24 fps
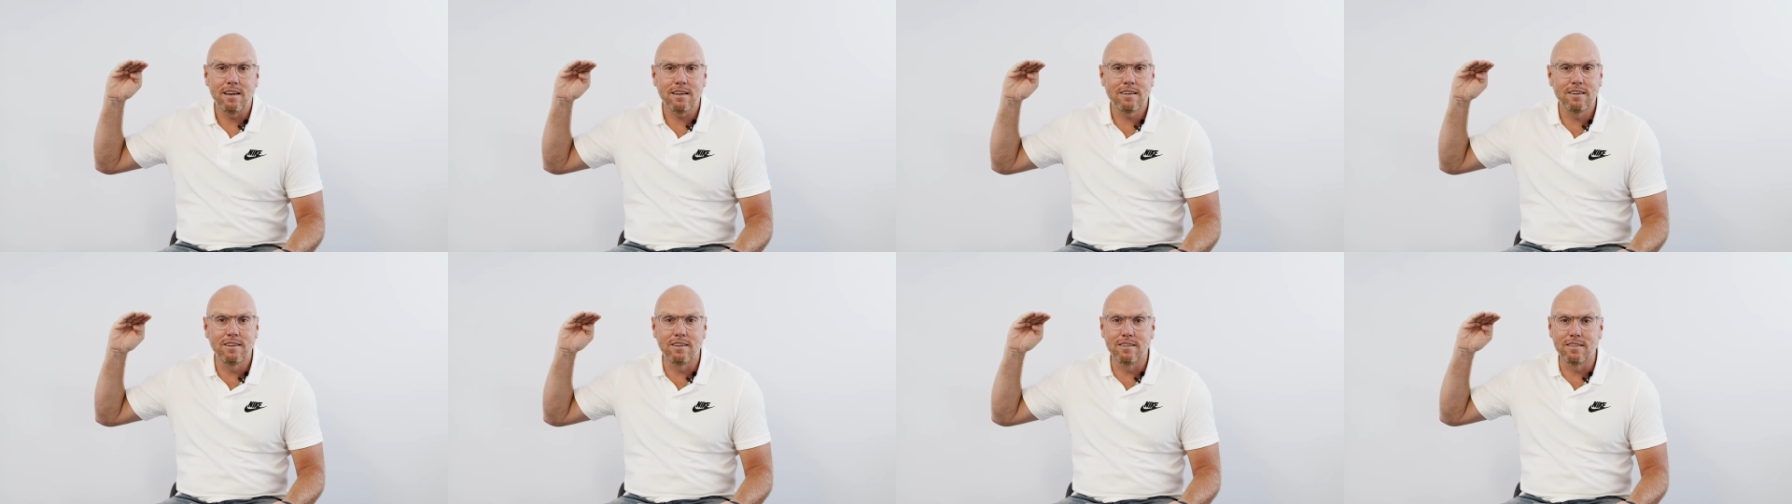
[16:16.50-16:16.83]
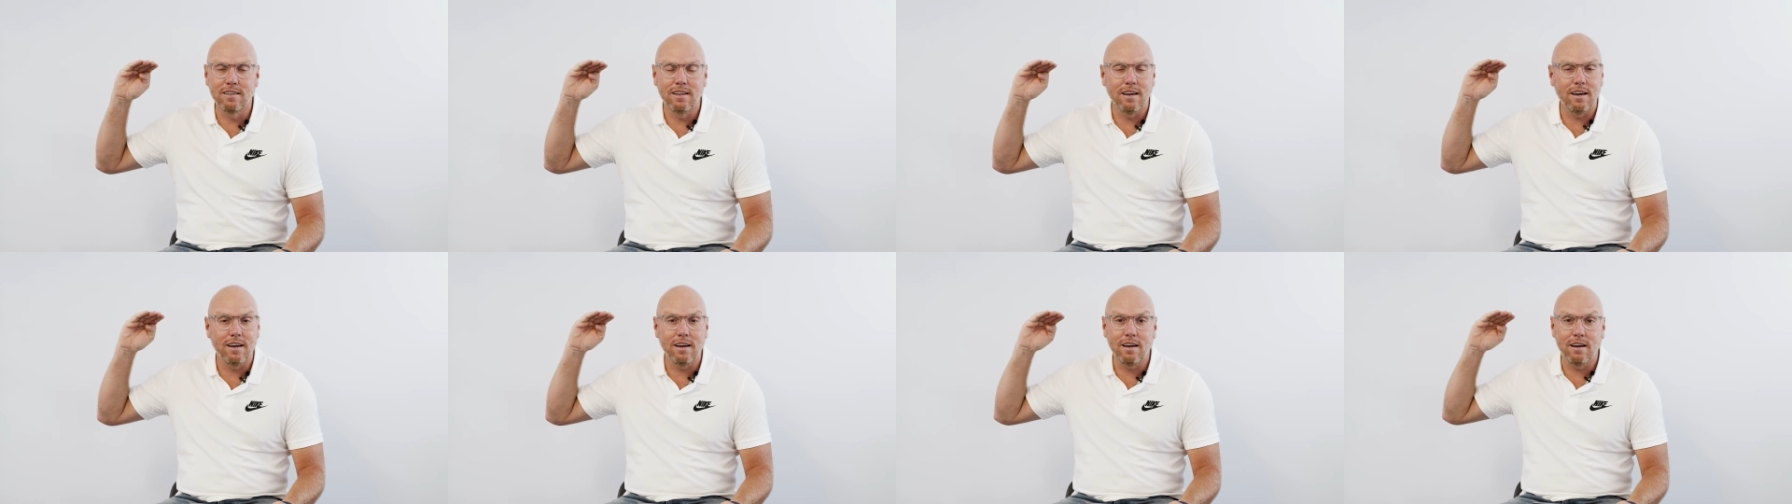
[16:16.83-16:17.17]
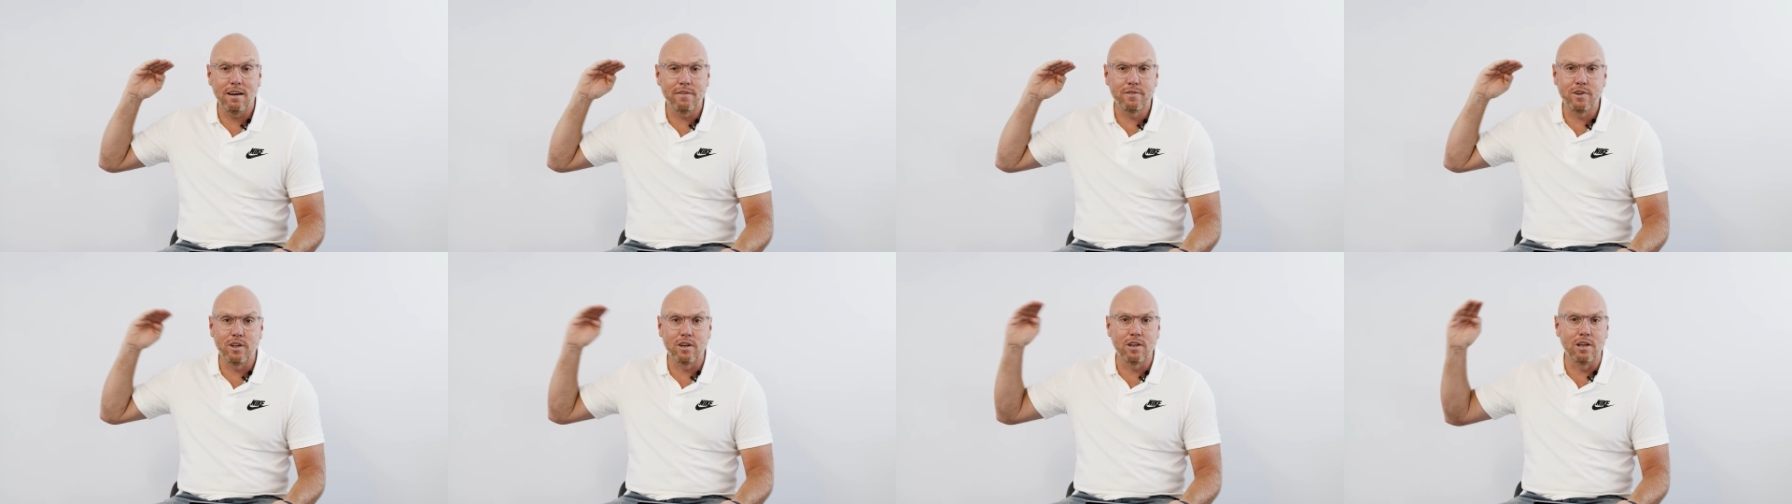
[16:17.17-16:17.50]
I can't. I,
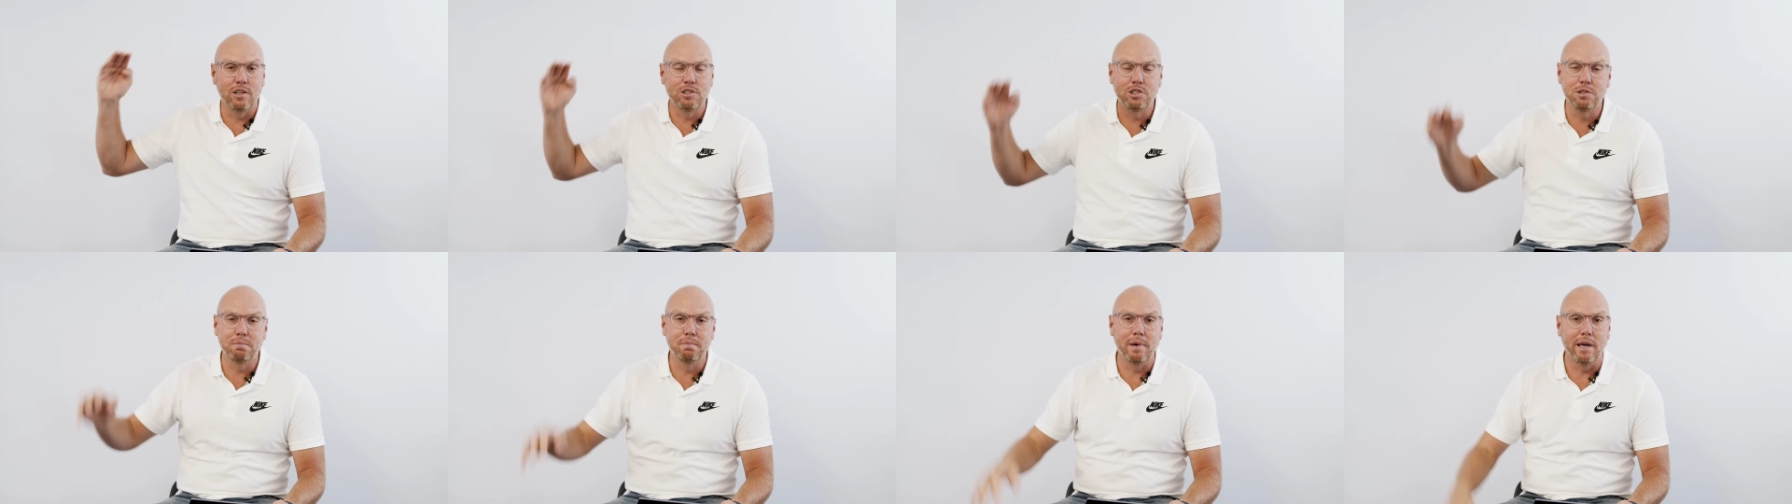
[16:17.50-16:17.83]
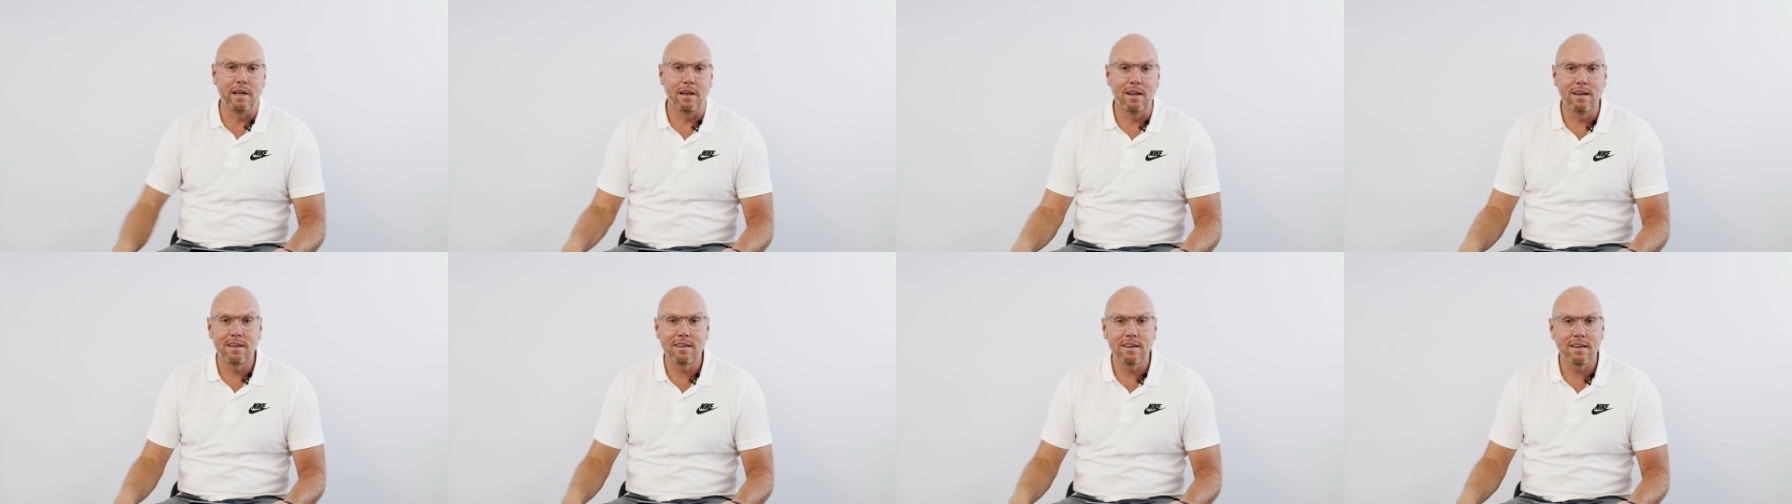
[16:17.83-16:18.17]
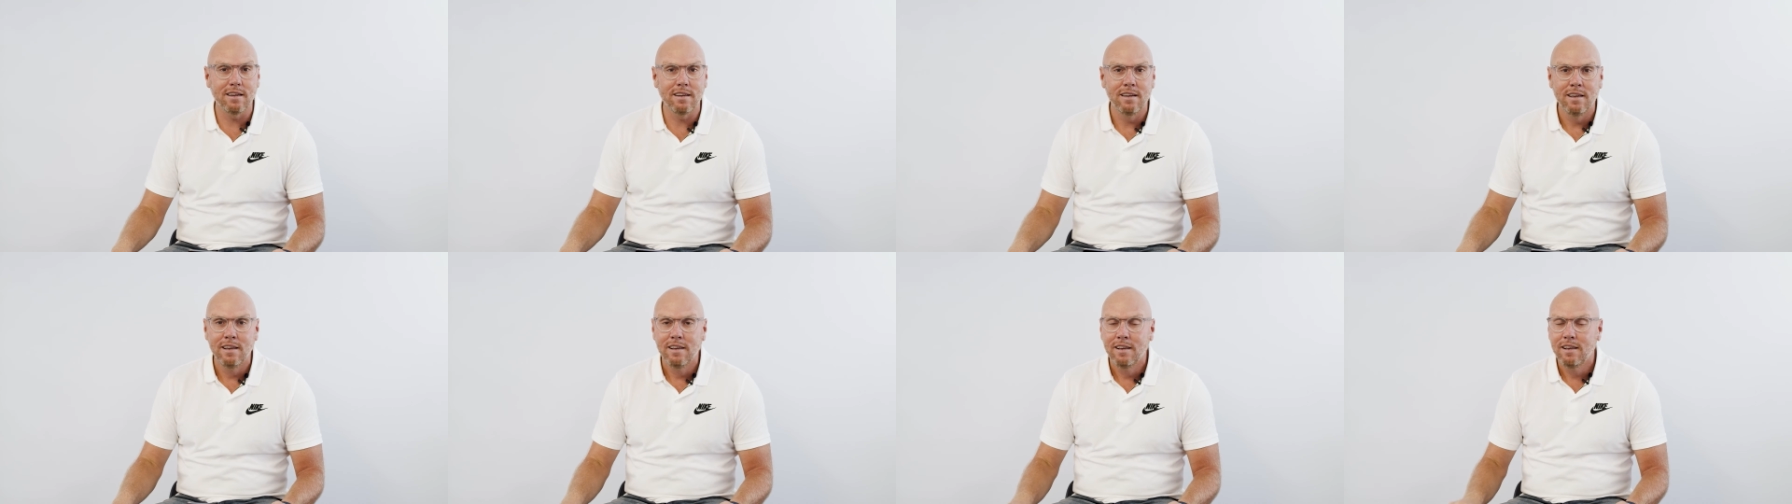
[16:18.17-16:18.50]
have got to go to bed.
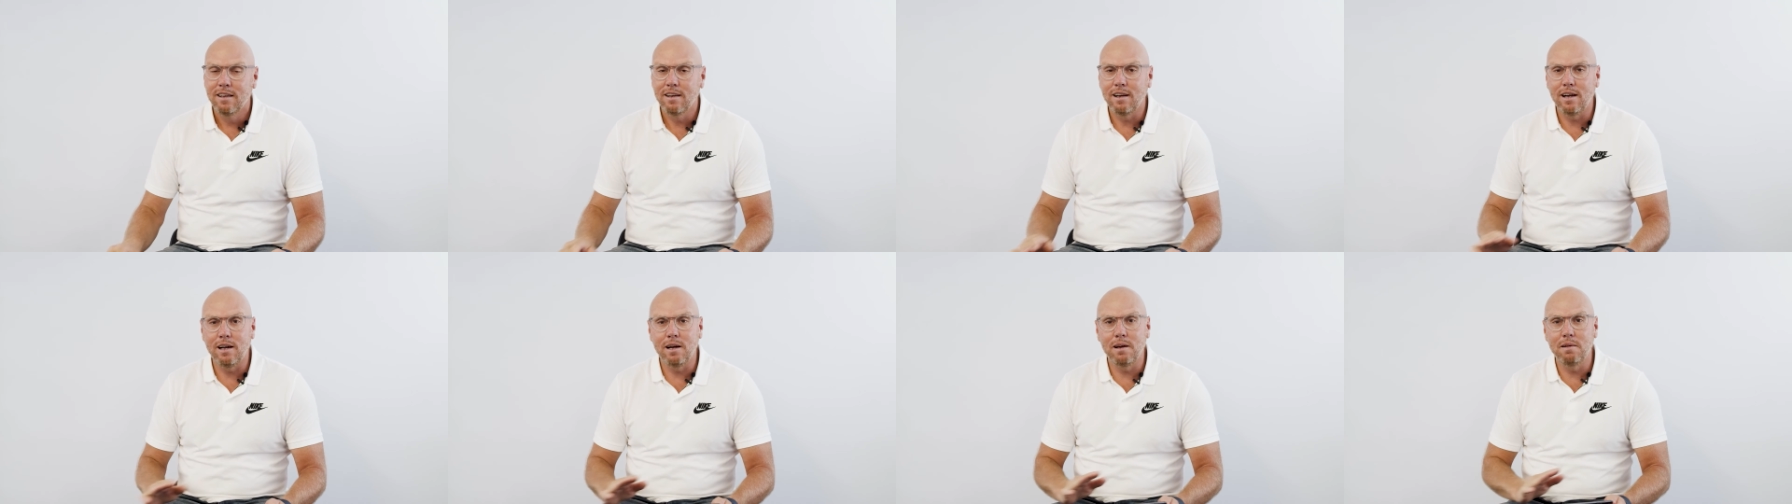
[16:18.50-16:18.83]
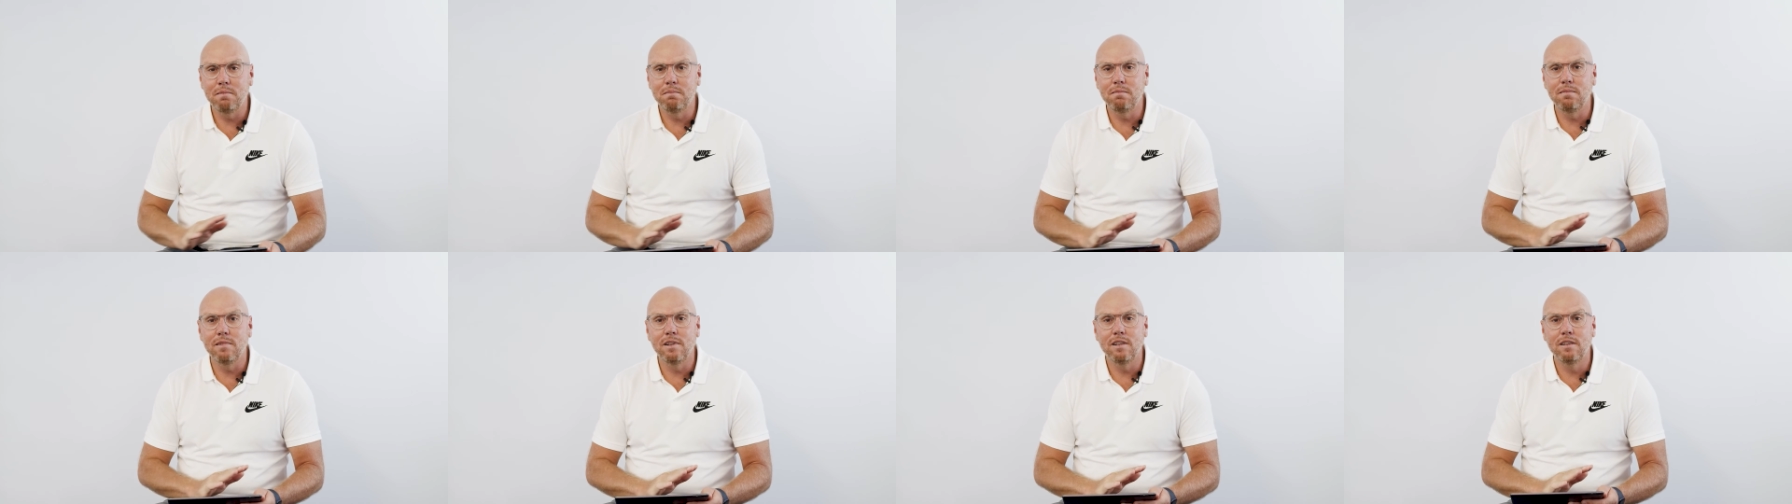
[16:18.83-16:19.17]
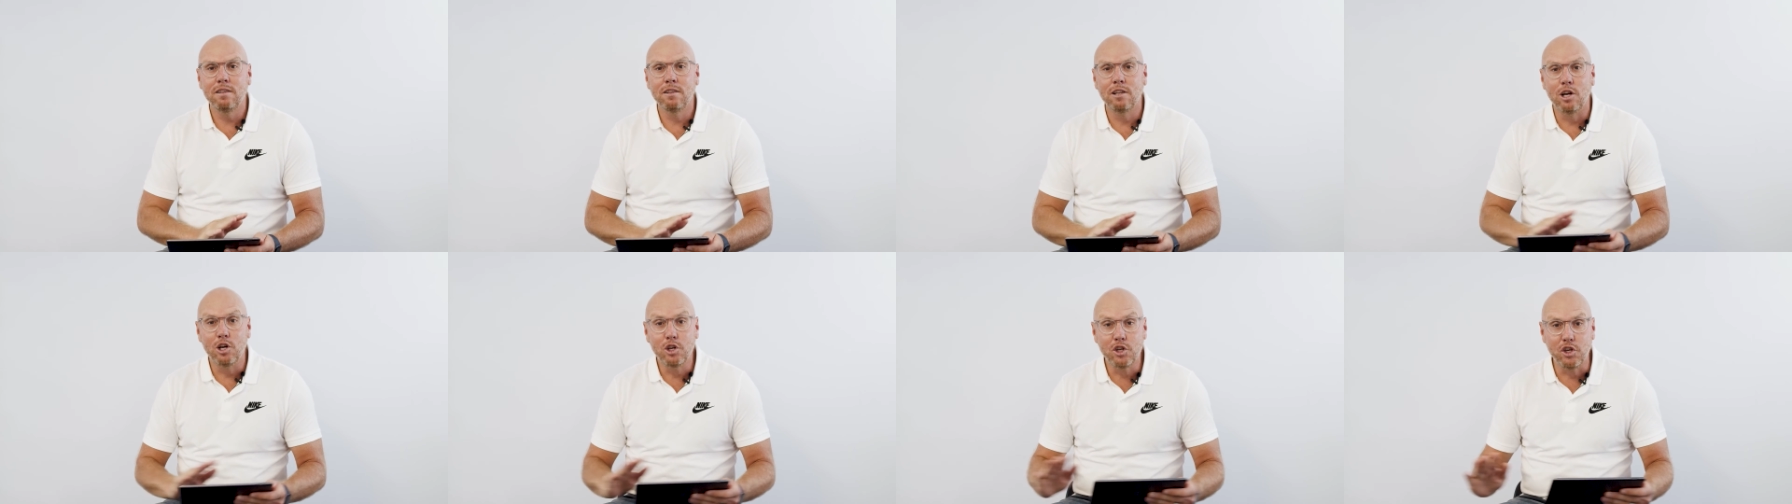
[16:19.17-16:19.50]
I'm
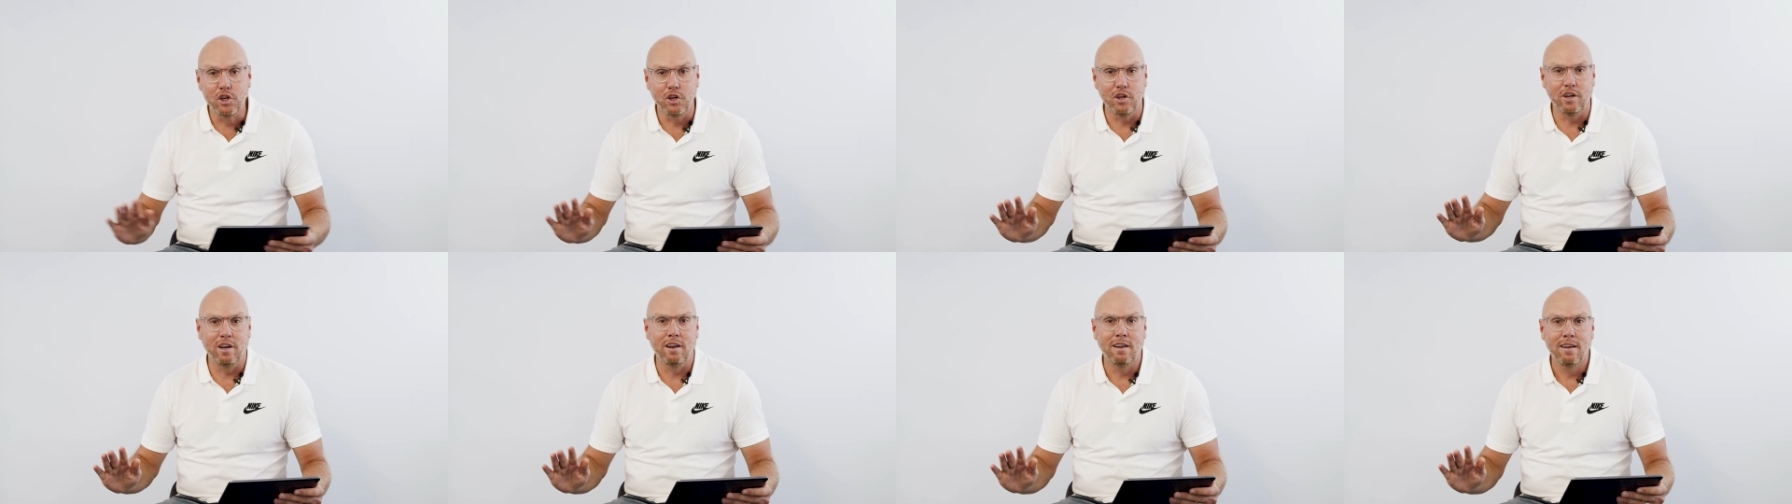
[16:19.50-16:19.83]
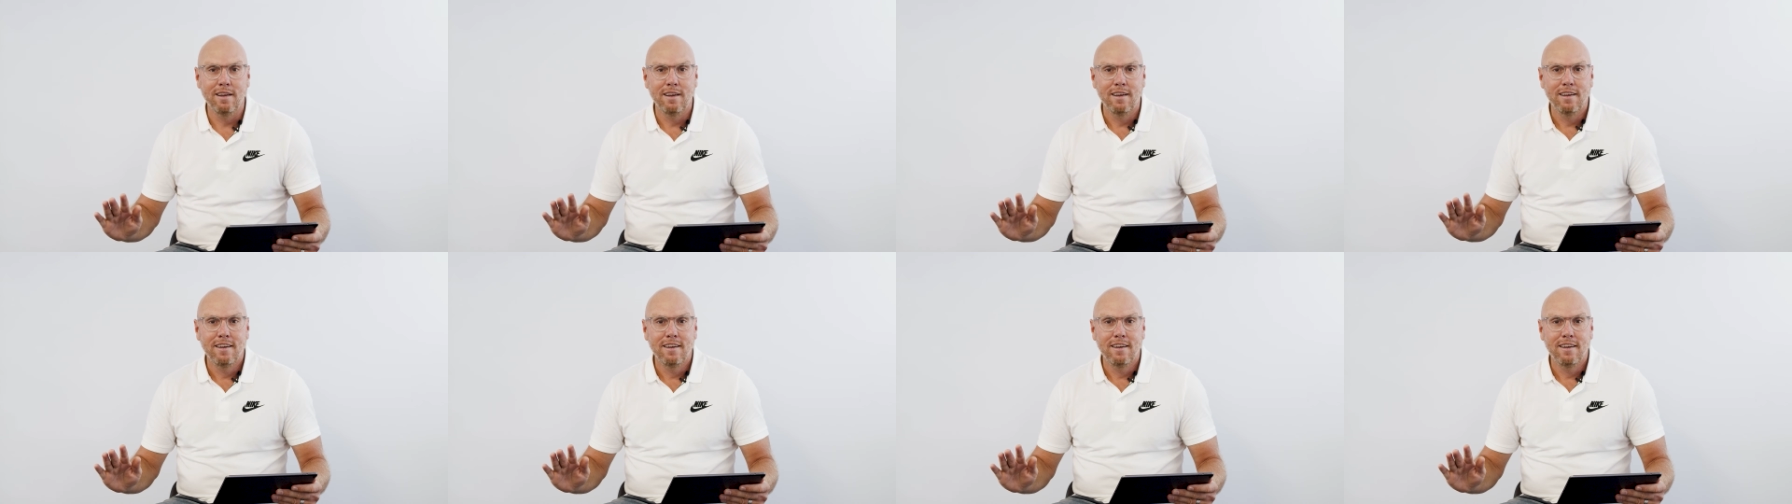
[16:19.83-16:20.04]
no good.